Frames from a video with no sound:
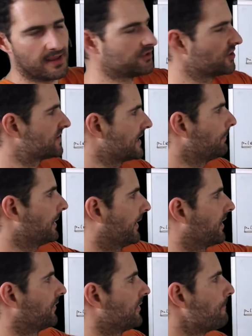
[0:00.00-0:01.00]
is just simply
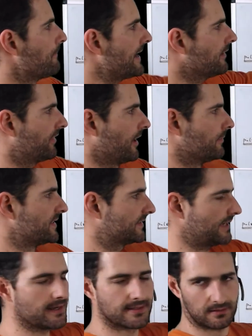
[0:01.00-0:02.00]
because the main theorem is
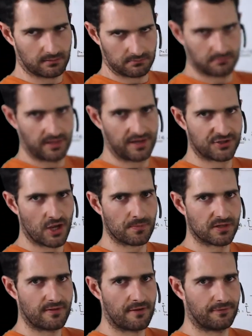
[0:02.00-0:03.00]
stated in
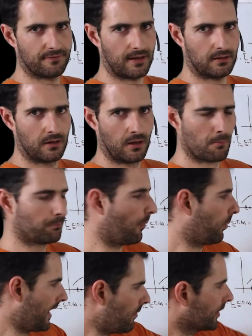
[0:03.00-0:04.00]
terms of f of n. But
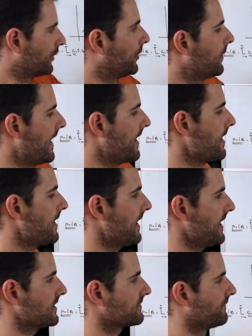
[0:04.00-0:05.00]
what I want to do here
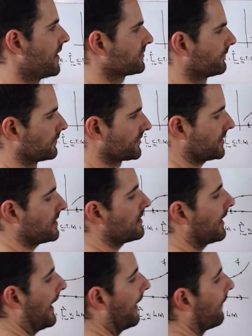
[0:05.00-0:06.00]
is first of all see
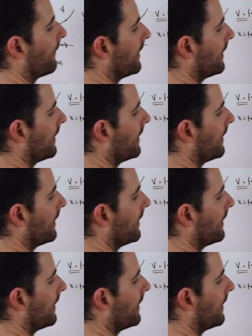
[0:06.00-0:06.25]
how